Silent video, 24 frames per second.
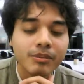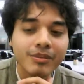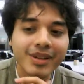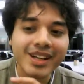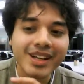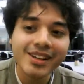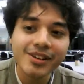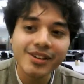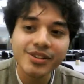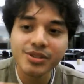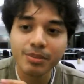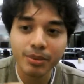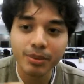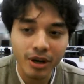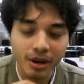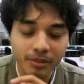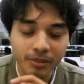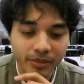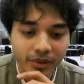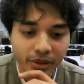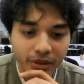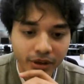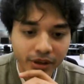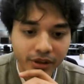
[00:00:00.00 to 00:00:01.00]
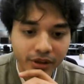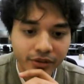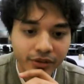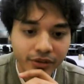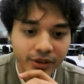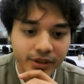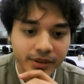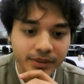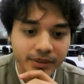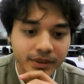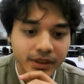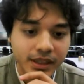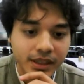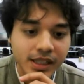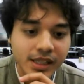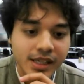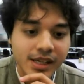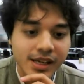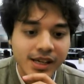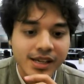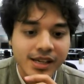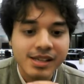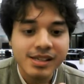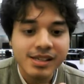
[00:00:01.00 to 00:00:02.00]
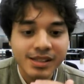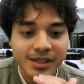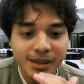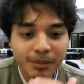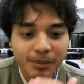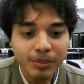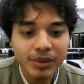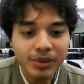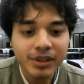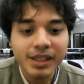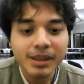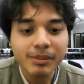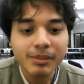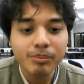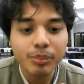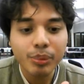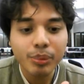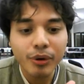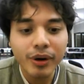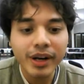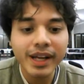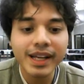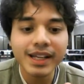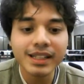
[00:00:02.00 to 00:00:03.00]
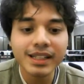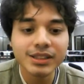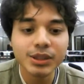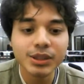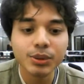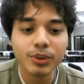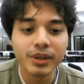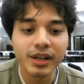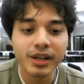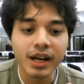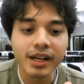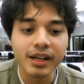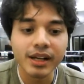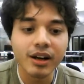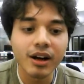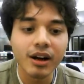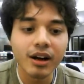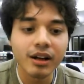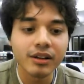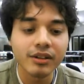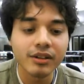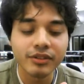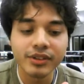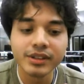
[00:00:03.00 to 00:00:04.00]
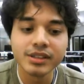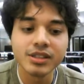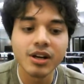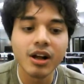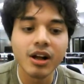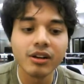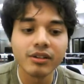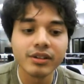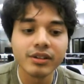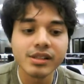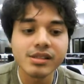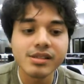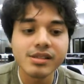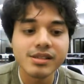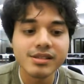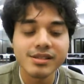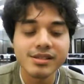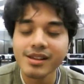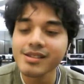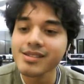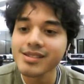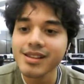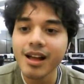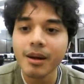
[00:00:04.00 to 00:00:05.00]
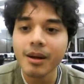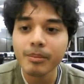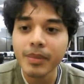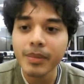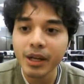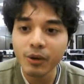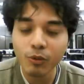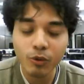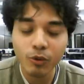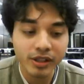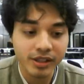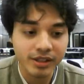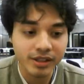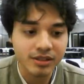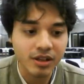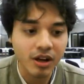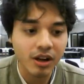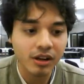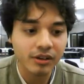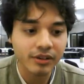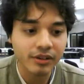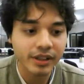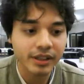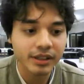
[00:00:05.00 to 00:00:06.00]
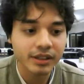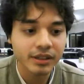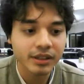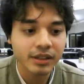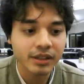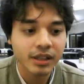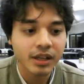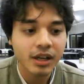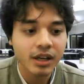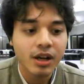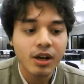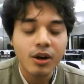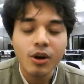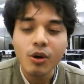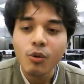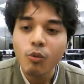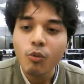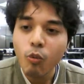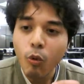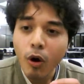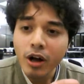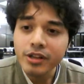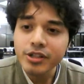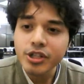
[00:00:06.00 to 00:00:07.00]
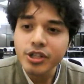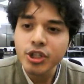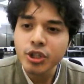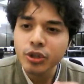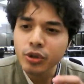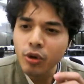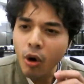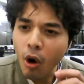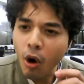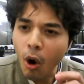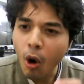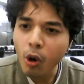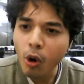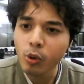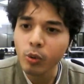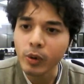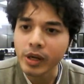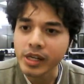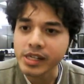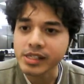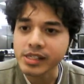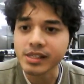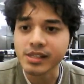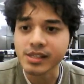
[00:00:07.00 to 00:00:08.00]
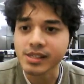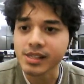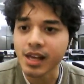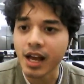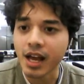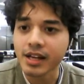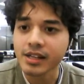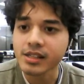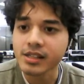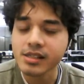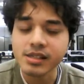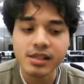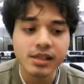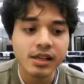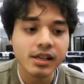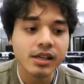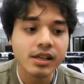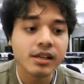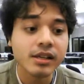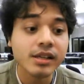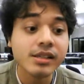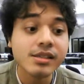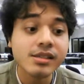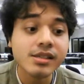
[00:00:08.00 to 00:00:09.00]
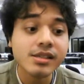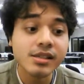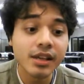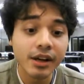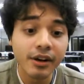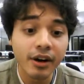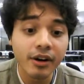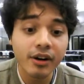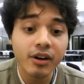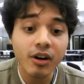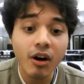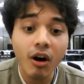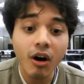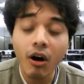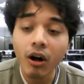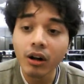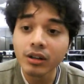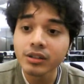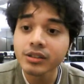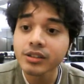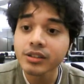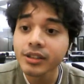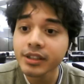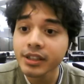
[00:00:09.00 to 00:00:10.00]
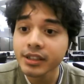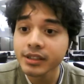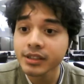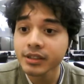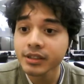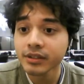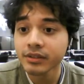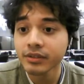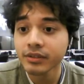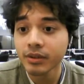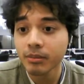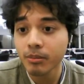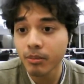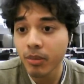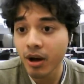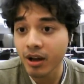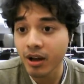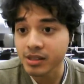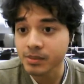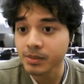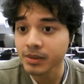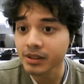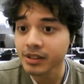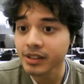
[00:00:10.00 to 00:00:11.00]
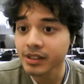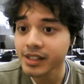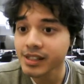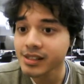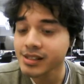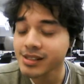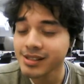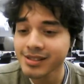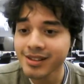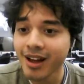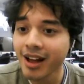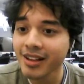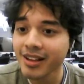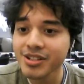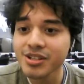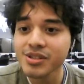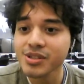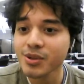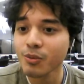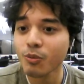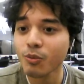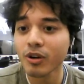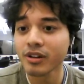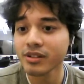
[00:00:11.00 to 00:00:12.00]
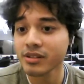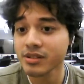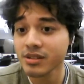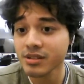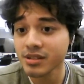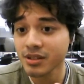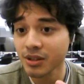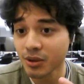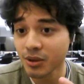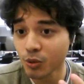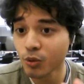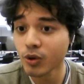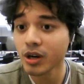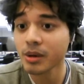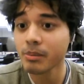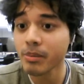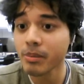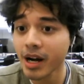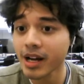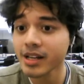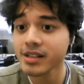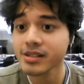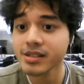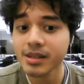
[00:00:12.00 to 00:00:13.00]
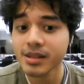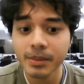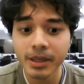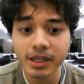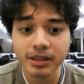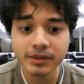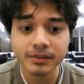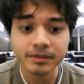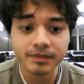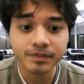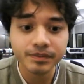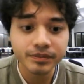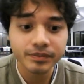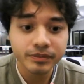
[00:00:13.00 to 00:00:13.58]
But here's the problem, Thunderfoot. Simply praying to an icon of intolerance does not make one intolerant. One should always, in science, consider alternative possibilities, not just the ones you are biased about.